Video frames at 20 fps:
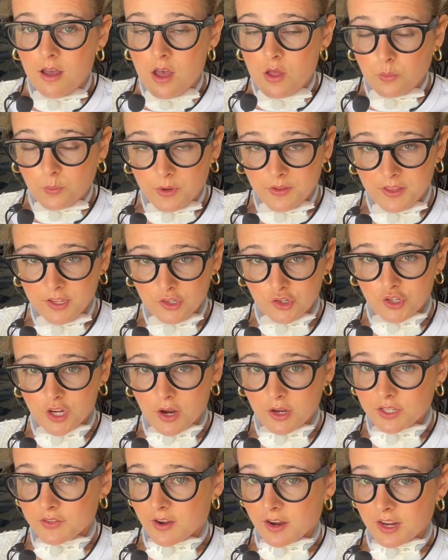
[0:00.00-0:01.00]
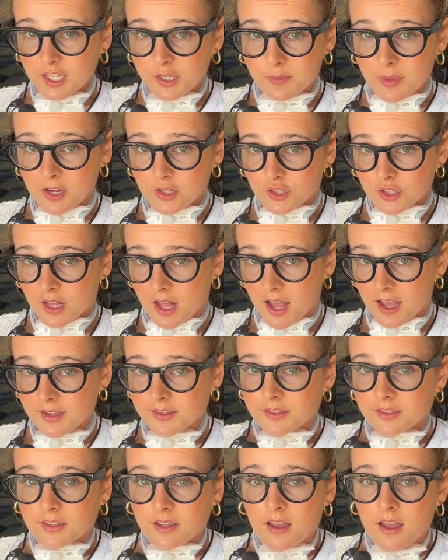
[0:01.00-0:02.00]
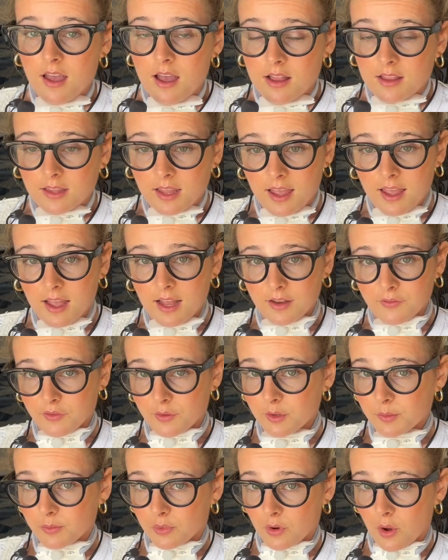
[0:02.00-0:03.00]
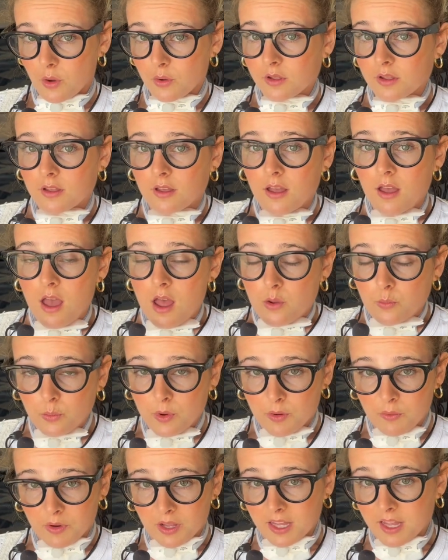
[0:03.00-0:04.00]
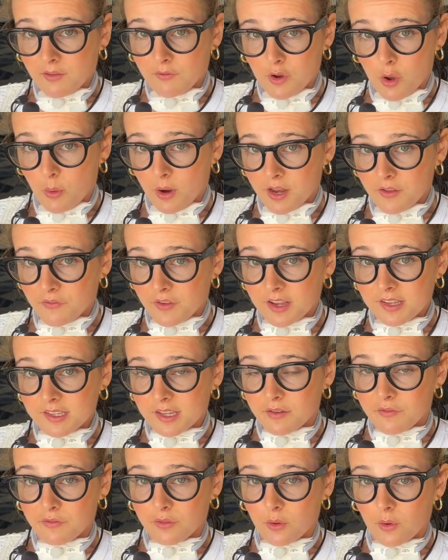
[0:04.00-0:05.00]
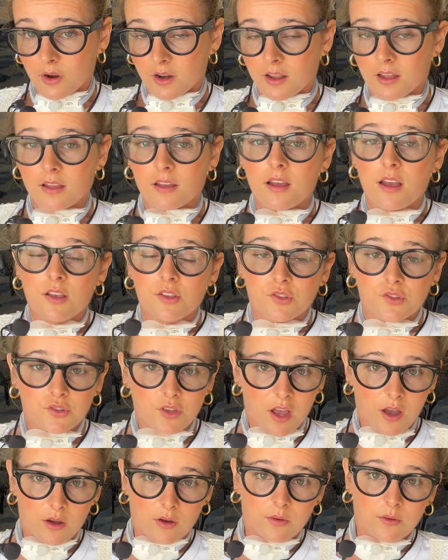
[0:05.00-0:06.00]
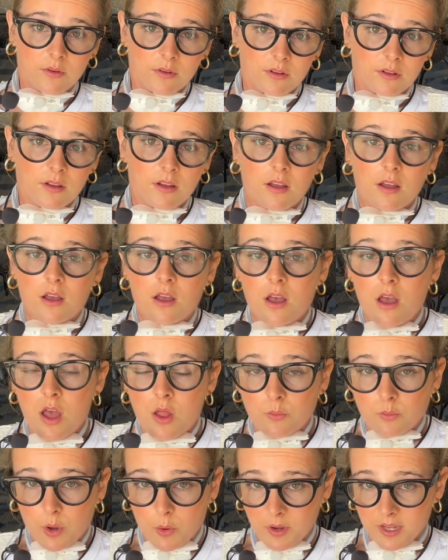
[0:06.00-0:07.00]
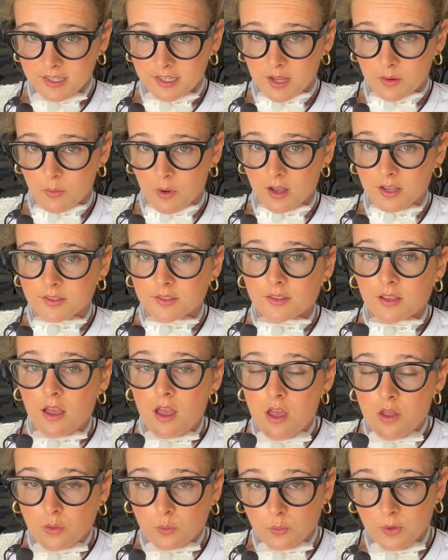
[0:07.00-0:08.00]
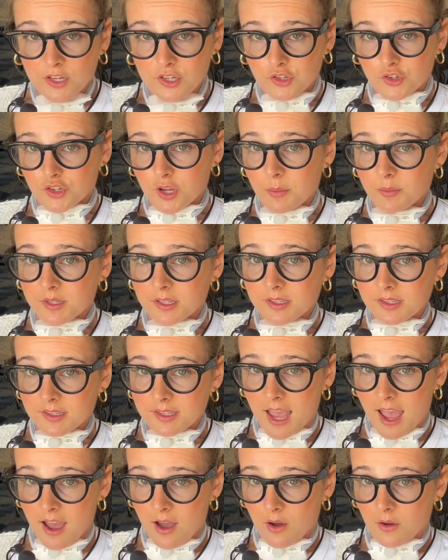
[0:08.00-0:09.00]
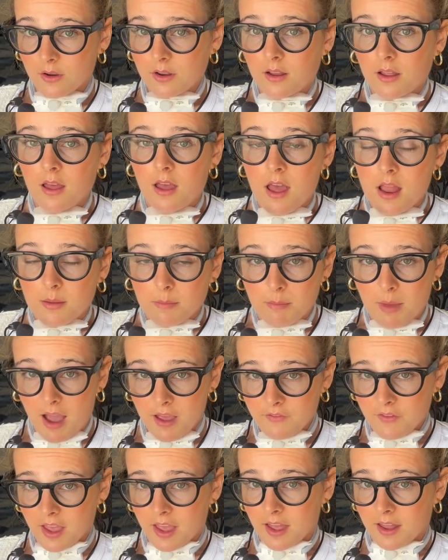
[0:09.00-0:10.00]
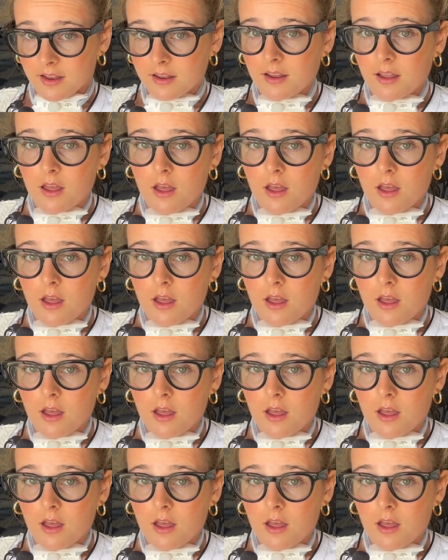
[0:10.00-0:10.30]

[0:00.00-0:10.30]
But this chair is very specialized, and if it broke, we really have no way to fix it in Florida. So what we did was we shipped down my van